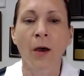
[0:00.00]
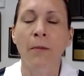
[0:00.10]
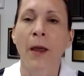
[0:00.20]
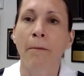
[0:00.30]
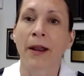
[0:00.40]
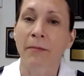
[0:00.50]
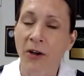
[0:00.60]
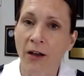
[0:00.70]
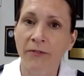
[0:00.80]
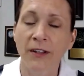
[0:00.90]
Um, but
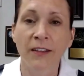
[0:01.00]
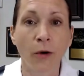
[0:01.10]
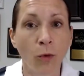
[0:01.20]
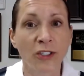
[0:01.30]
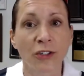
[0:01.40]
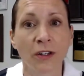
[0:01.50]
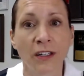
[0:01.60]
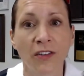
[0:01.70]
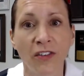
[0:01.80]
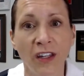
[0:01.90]
I'm confident that what you're
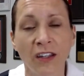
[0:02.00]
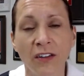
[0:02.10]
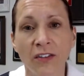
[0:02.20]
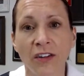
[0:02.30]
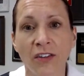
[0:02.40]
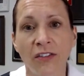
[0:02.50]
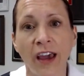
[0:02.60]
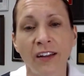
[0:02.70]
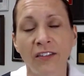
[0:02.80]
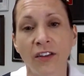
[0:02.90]
going to see is is
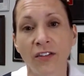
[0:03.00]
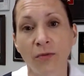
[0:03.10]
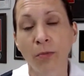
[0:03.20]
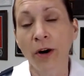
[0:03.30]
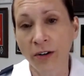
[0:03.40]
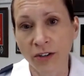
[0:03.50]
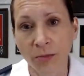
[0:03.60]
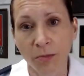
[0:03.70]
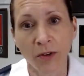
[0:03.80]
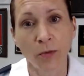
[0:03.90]
that this
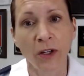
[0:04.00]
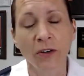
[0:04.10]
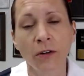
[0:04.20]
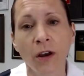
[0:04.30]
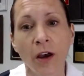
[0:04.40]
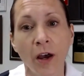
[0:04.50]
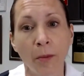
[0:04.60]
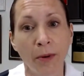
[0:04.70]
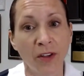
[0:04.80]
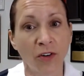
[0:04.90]
partnership is real
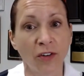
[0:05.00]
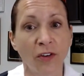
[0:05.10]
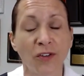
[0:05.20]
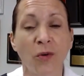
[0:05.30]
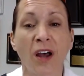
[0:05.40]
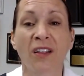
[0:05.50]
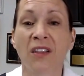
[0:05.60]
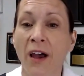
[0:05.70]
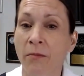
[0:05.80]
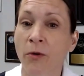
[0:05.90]
uh, but there's also a
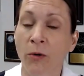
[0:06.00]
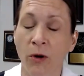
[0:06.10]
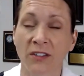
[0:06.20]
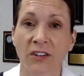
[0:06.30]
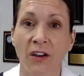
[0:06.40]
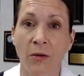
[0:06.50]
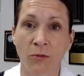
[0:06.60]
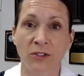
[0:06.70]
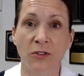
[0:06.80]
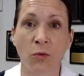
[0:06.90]
lot more work to
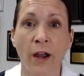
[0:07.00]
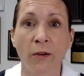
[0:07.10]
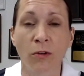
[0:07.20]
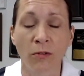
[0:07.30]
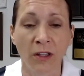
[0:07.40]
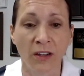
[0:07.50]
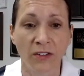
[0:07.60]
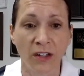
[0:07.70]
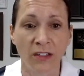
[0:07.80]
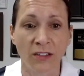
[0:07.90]
come, which is why we're really
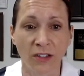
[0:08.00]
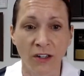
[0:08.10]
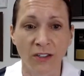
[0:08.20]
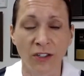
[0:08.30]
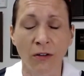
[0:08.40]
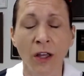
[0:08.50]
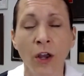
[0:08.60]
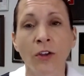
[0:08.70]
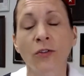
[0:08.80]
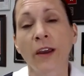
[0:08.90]
excited to talk to you.
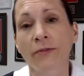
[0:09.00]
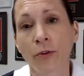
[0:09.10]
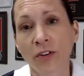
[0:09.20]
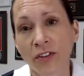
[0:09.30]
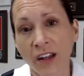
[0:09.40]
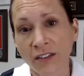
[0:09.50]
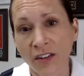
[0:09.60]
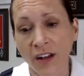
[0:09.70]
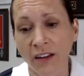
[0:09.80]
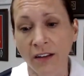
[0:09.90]
So I have four slides
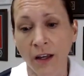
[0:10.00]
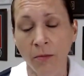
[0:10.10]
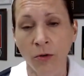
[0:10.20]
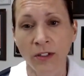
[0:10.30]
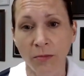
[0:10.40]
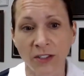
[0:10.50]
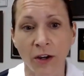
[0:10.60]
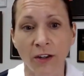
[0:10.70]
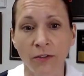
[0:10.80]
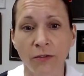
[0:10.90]
today that I'm going to be
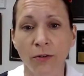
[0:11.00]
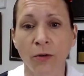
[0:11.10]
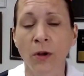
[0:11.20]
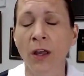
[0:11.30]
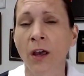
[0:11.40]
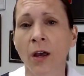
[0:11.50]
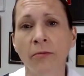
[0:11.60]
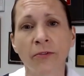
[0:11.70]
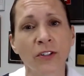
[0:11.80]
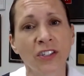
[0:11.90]
talking through.
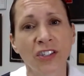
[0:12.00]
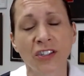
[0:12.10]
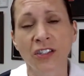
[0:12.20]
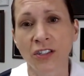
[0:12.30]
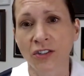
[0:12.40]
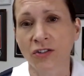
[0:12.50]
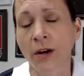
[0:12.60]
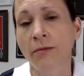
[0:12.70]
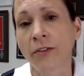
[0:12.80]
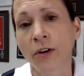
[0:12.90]
Um, first is just to
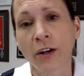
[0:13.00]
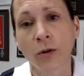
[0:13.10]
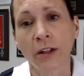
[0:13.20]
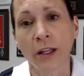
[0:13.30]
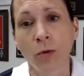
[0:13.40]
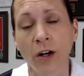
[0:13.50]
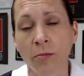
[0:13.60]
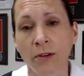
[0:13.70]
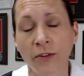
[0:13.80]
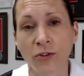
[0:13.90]
describe very quickly what
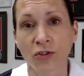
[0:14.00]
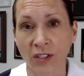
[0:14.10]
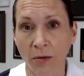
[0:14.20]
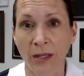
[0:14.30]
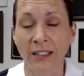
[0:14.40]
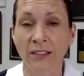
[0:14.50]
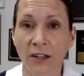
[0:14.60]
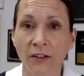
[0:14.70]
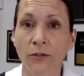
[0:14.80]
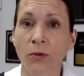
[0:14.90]
Army Futures Command
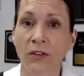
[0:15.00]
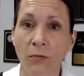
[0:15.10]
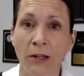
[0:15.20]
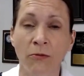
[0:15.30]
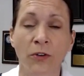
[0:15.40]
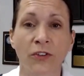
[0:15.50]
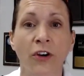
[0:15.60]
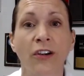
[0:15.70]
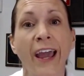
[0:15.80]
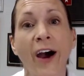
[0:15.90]
does, what its main roles
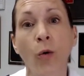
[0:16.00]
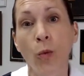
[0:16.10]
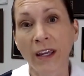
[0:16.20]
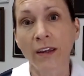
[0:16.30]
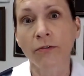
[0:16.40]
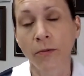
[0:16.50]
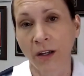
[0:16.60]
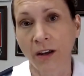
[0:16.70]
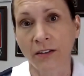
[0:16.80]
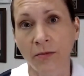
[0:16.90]
are, and how we from
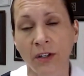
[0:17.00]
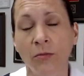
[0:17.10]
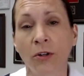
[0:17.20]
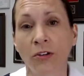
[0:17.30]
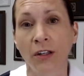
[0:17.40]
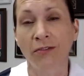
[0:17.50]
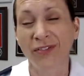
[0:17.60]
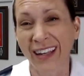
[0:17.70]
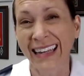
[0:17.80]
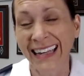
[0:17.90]
the concepts community
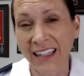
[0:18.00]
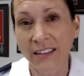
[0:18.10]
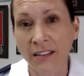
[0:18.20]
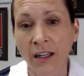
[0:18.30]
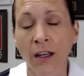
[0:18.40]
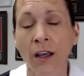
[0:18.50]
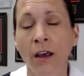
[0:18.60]
fit in it.